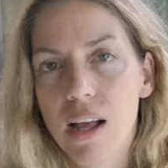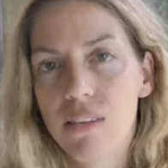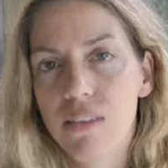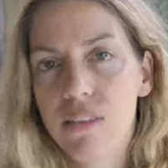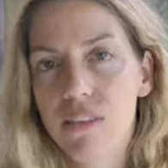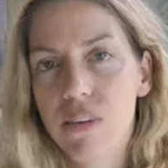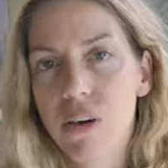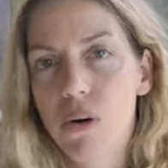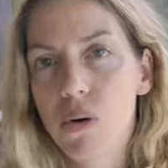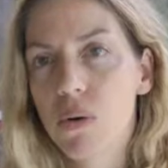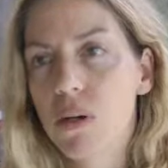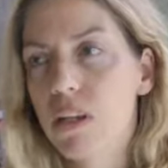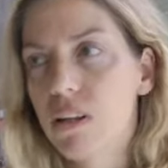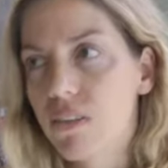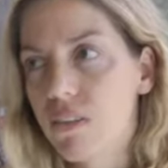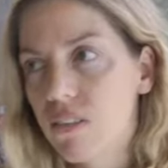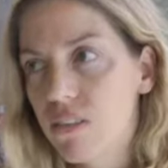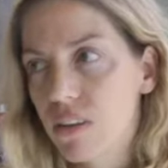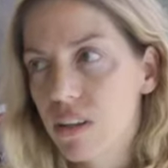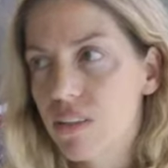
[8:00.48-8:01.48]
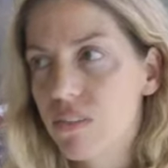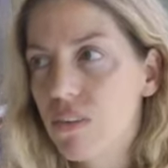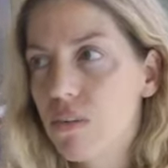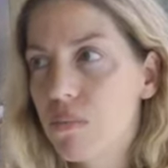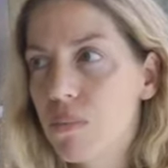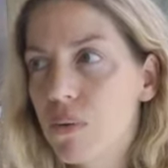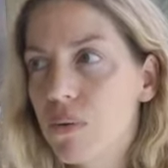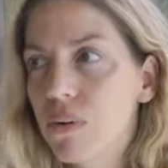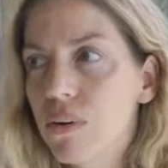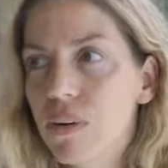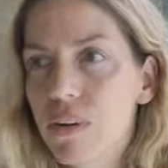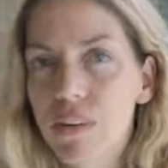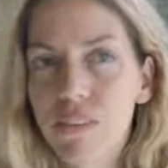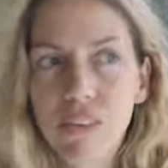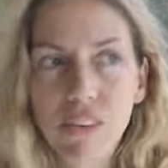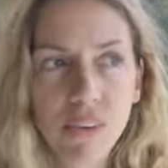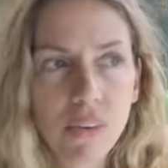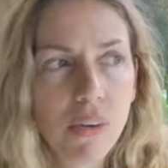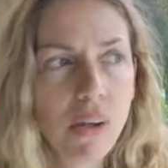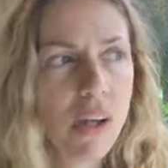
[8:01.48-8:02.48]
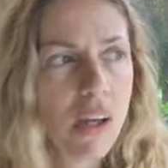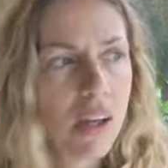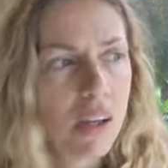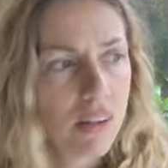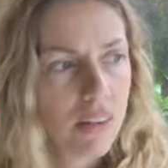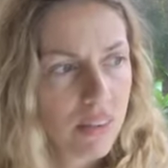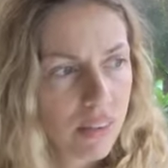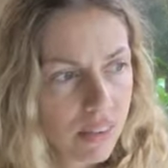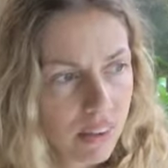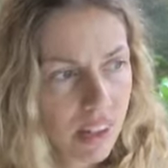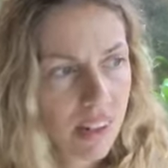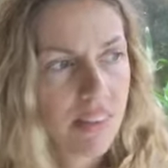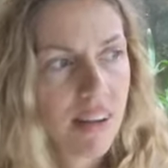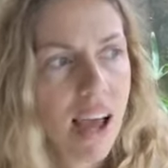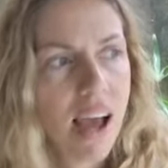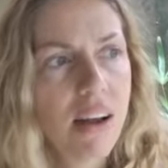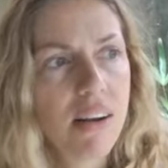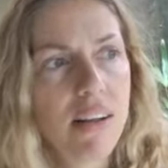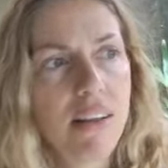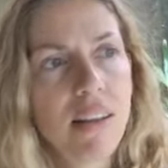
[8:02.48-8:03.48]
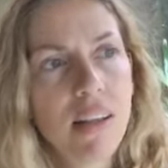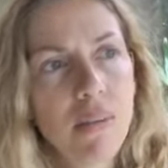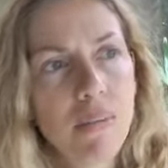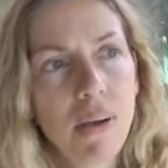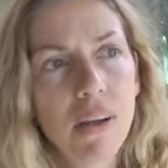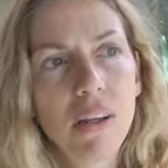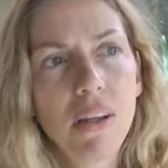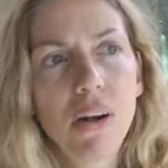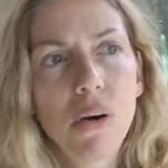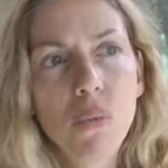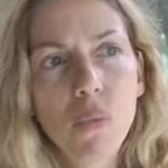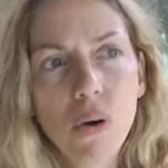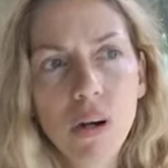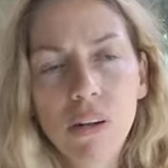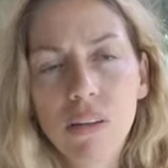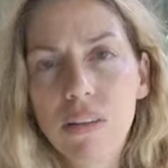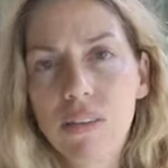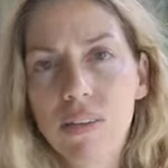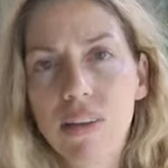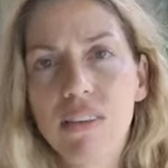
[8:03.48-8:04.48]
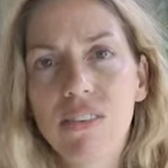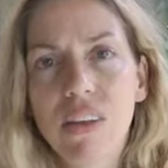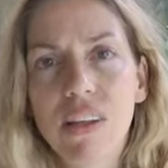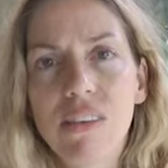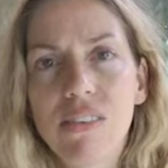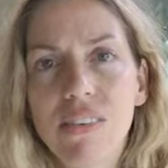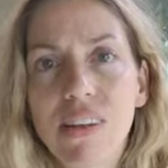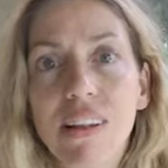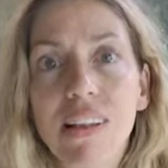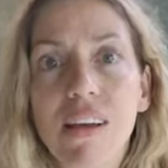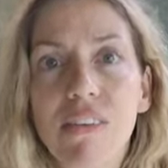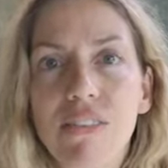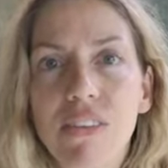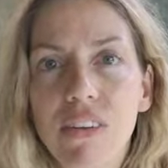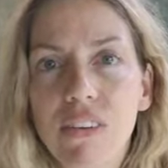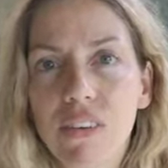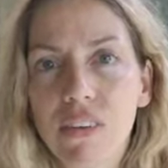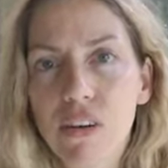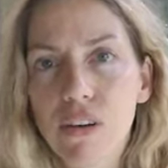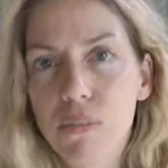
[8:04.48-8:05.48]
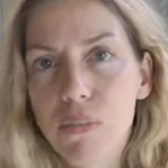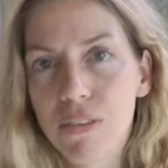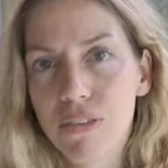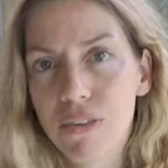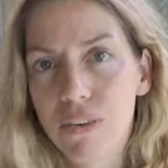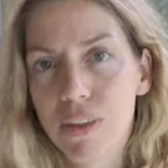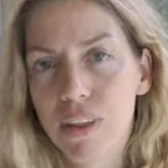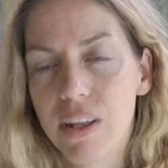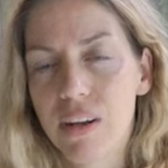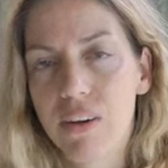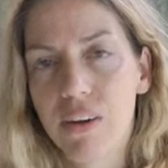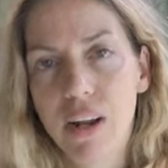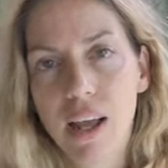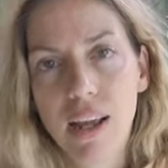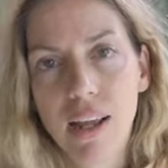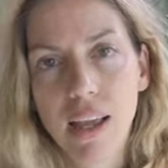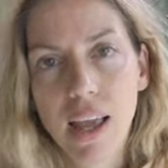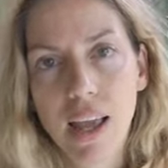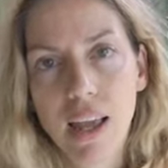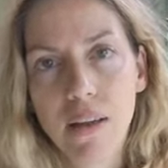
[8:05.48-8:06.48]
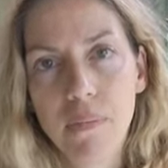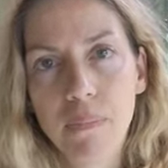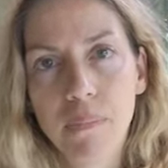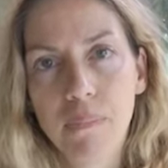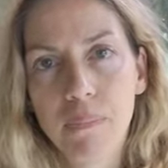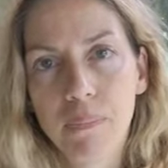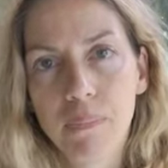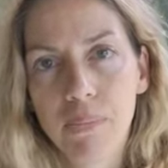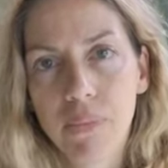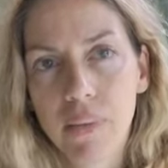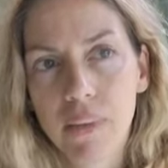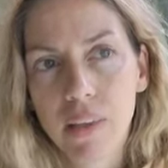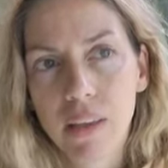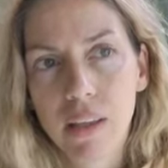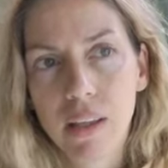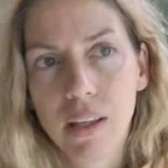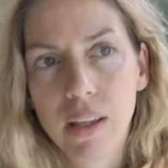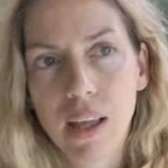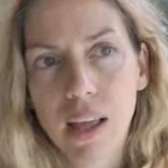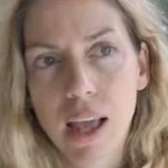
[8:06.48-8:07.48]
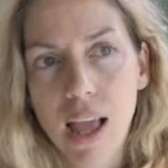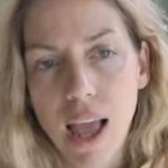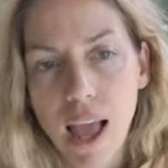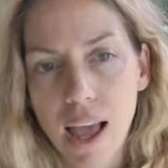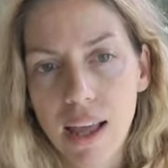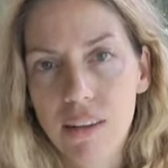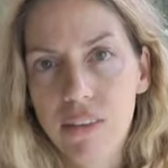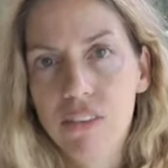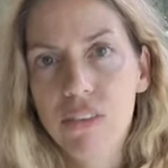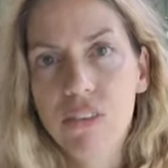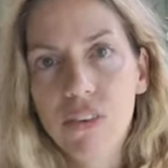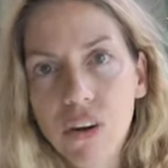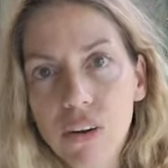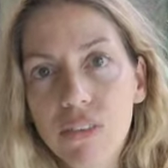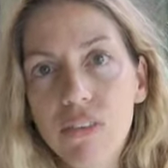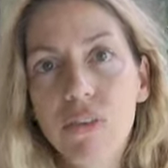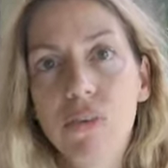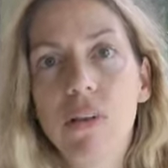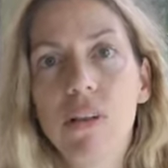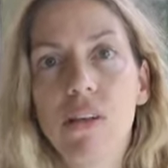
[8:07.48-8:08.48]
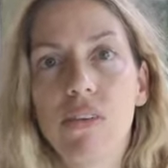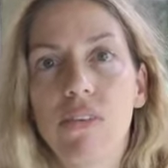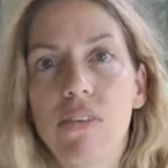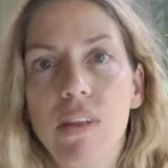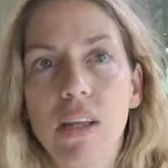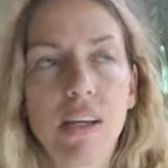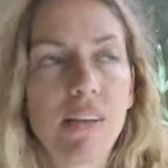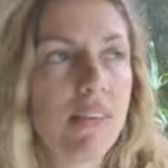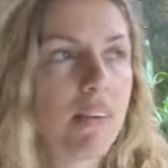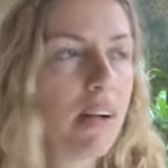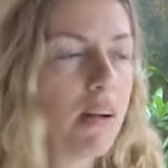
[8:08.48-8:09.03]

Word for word: And so it's, it's important to sit down and think about, you know, what are the things I used to love to do before the internet came? And start doing those things.